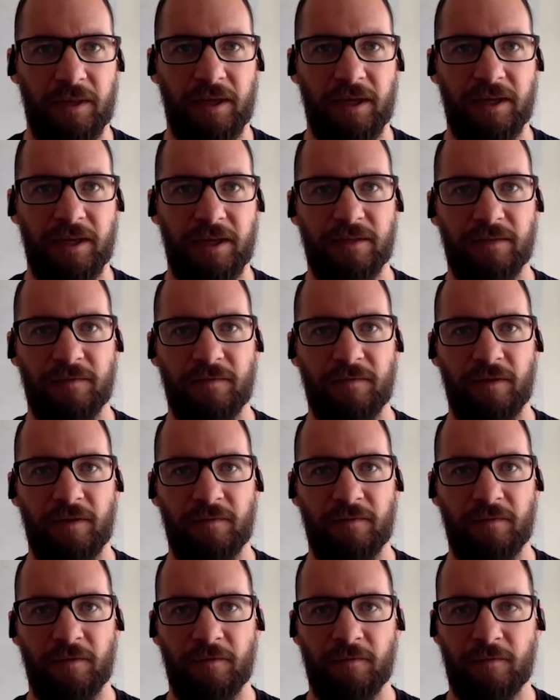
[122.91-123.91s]
leagues of, of,
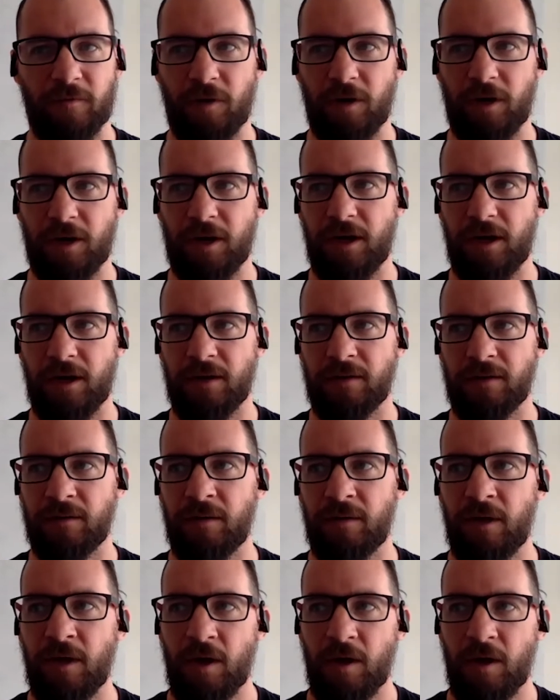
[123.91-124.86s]
of cricket and